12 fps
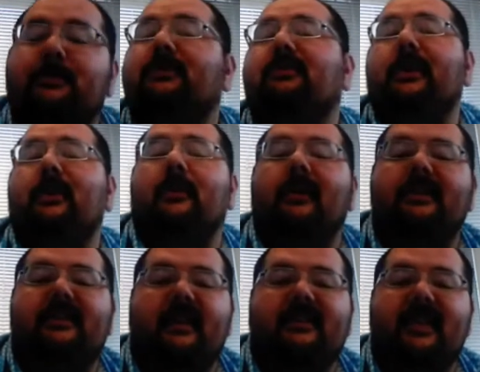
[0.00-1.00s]
really cool.
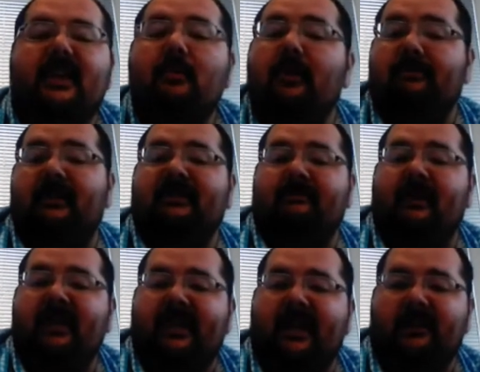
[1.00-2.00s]
Let's say you want to put some
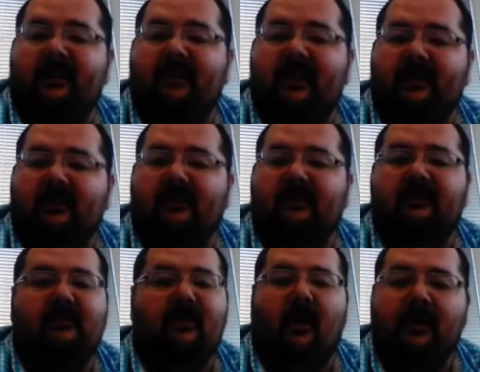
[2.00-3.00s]
money down on the vehicle.
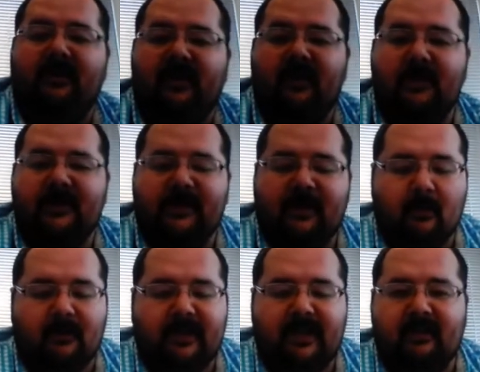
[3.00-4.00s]
All you have to do is just come
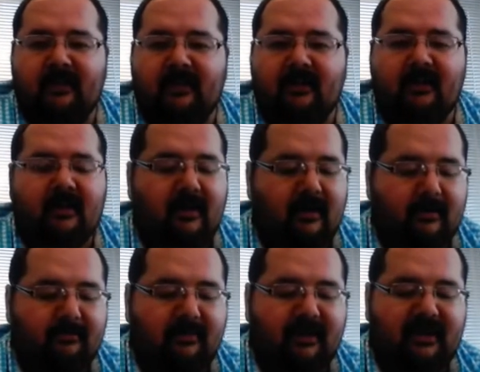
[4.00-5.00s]
over here,
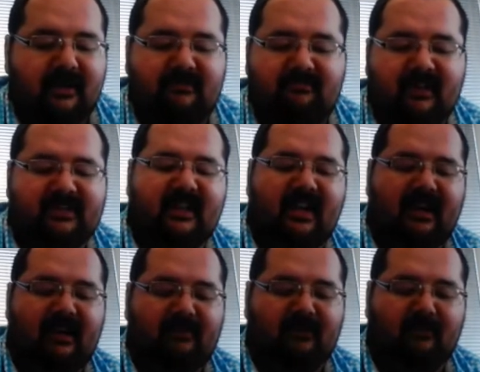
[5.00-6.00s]
put in. Let's
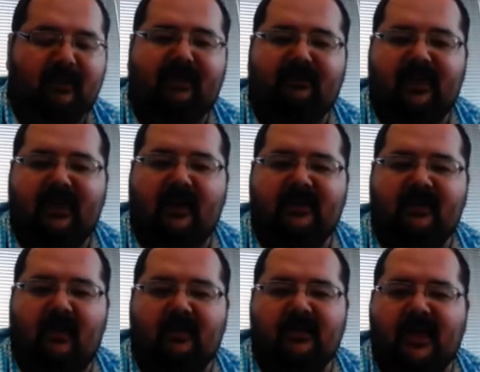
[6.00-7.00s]
say we're going to put
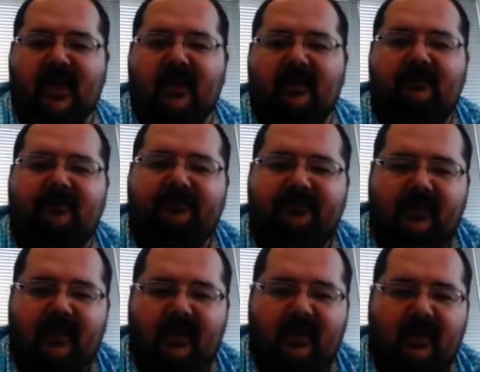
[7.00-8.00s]
$3,000 down.
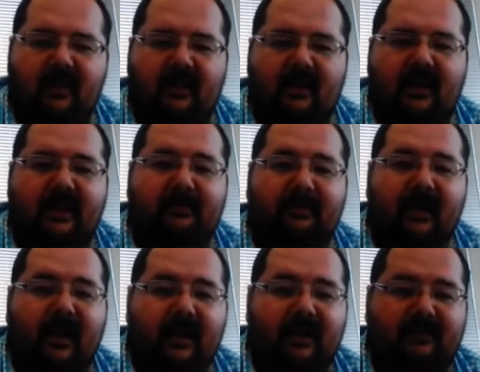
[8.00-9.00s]
Hit
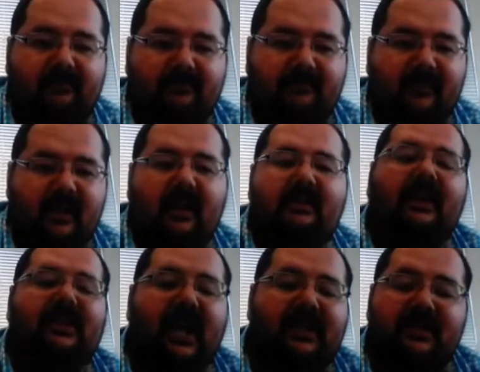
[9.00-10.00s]
apply. That
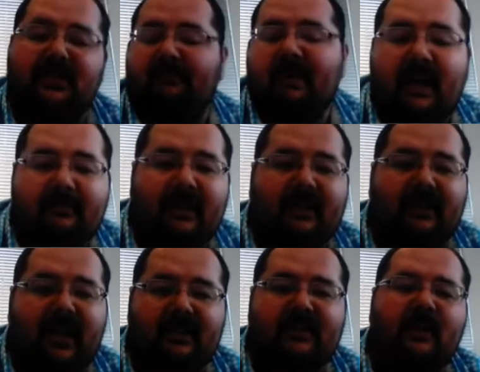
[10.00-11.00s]
changes your payment. That
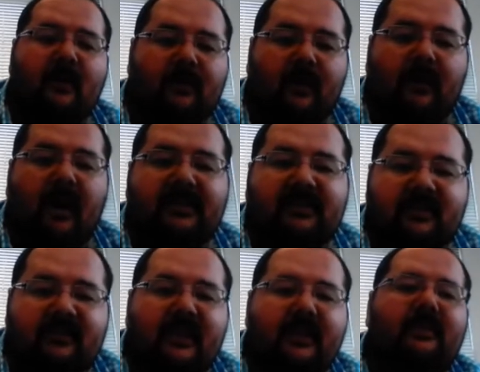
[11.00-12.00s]
changes the overall cost of the
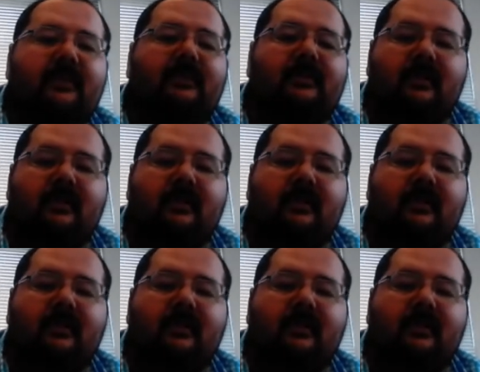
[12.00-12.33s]
vehicle.